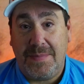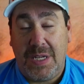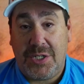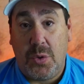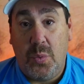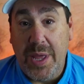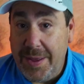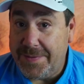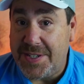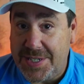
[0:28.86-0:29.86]
So we
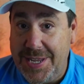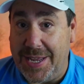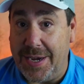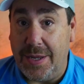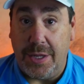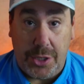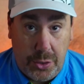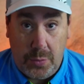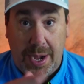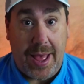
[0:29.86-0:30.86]
have seen,
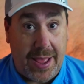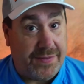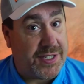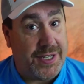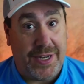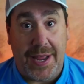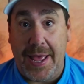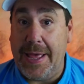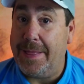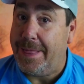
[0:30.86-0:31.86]
you and I have seen
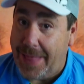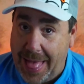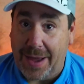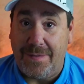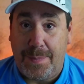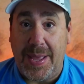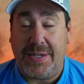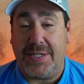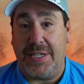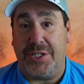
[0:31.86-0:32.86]
a lot of
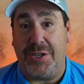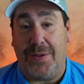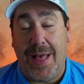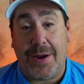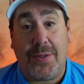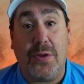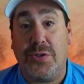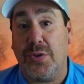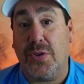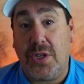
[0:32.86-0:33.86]
baits this year, a lot of
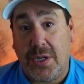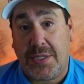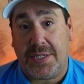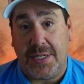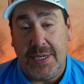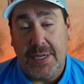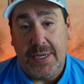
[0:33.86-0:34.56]
closer looks